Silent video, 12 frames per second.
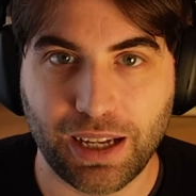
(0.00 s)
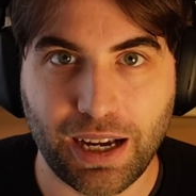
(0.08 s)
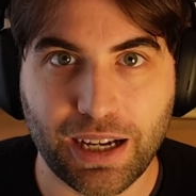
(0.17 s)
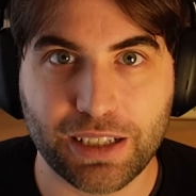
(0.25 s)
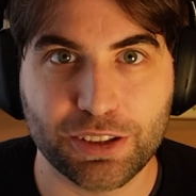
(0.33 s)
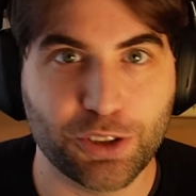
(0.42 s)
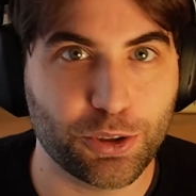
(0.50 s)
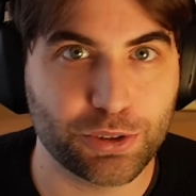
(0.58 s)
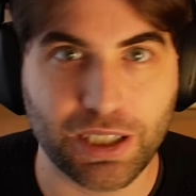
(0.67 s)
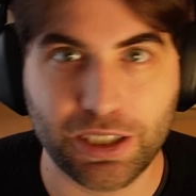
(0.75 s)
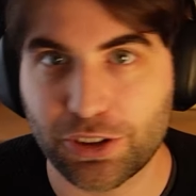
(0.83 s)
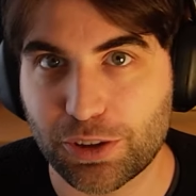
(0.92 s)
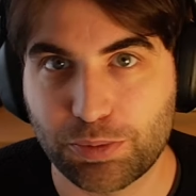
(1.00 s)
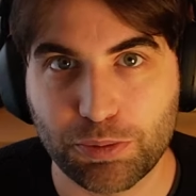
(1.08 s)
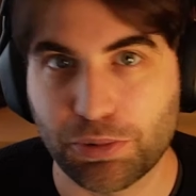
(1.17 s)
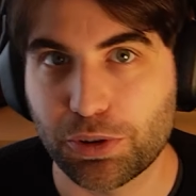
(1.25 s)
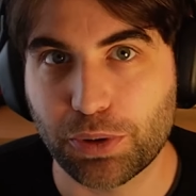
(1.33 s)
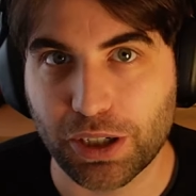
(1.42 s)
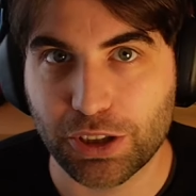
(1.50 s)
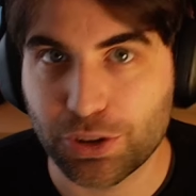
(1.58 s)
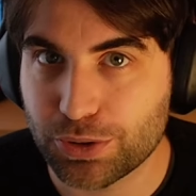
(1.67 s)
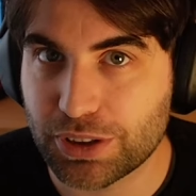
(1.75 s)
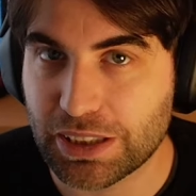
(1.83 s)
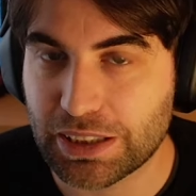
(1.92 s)
And those are not people who are
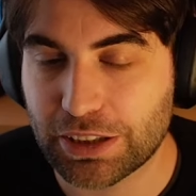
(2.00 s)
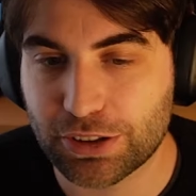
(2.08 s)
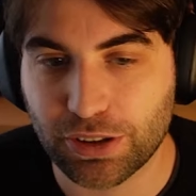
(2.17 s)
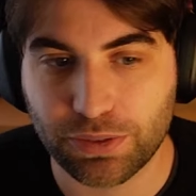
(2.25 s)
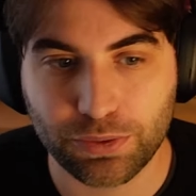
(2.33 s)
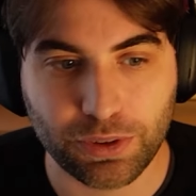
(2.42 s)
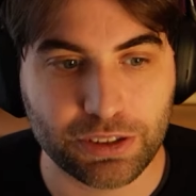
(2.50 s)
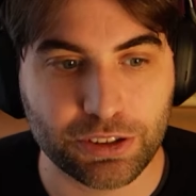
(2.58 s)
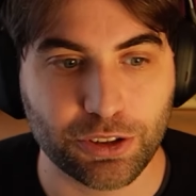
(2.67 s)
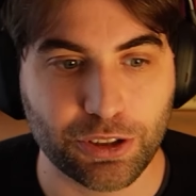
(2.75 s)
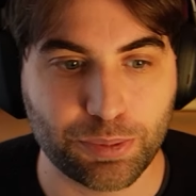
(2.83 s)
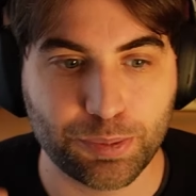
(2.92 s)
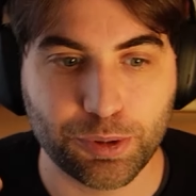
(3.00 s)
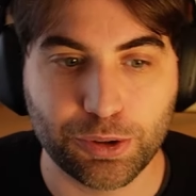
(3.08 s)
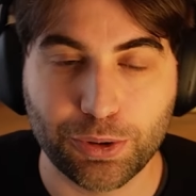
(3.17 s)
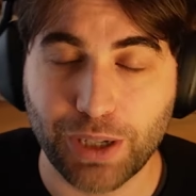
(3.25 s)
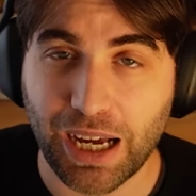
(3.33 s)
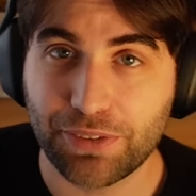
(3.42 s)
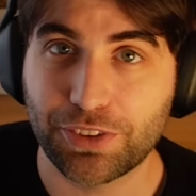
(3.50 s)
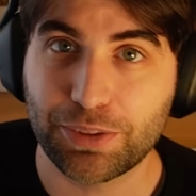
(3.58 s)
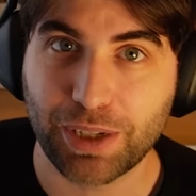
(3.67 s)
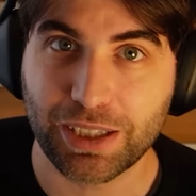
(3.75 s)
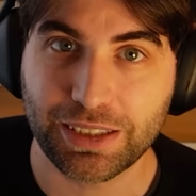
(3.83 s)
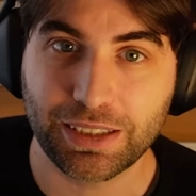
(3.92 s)
using the software. So the people who have the
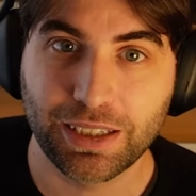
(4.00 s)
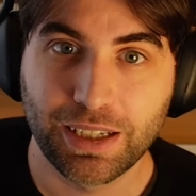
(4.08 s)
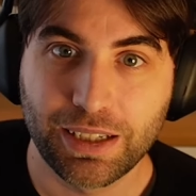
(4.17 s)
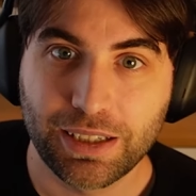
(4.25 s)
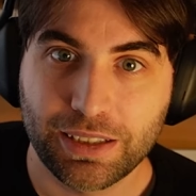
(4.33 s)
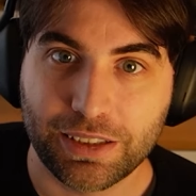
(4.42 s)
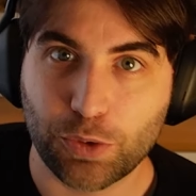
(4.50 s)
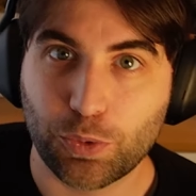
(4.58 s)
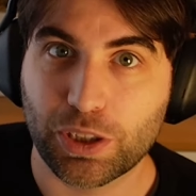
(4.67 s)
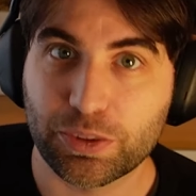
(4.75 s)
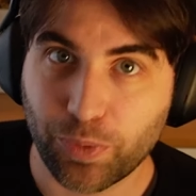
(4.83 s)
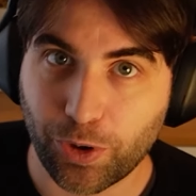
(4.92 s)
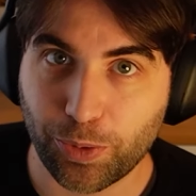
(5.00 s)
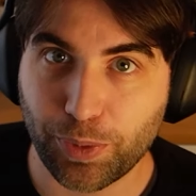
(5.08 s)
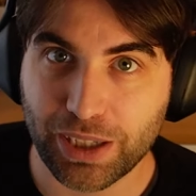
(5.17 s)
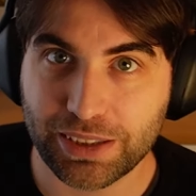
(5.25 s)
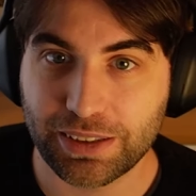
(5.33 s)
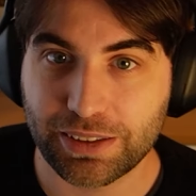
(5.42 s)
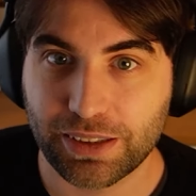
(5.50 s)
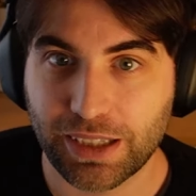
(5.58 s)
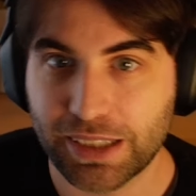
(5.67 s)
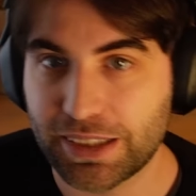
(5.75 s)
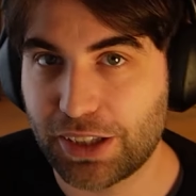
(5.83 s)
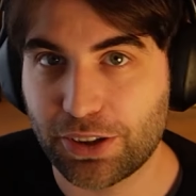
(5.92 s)
money, they want more money, and
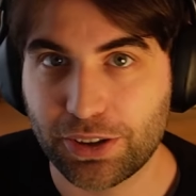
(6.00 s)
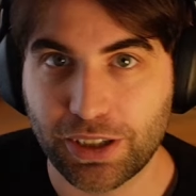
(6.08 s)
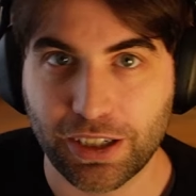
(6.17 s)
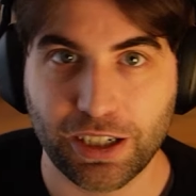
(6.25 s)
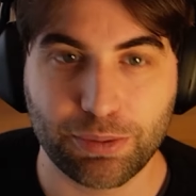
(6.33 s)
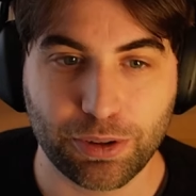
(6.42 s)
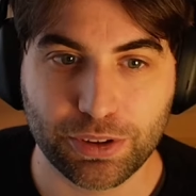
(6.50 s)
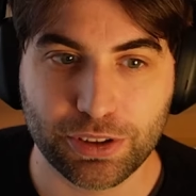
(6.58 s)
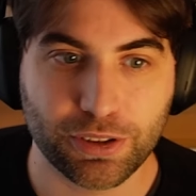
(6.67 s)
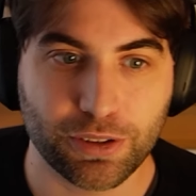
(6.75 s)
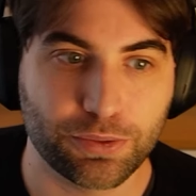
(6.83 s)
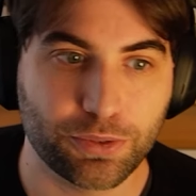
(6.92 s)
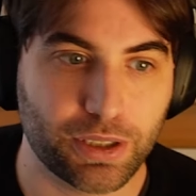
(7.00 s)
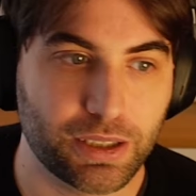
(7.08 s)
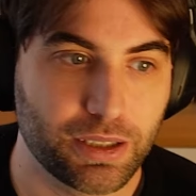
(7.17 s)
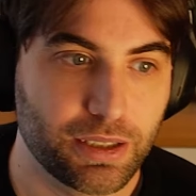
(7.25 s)
they don't care about the software.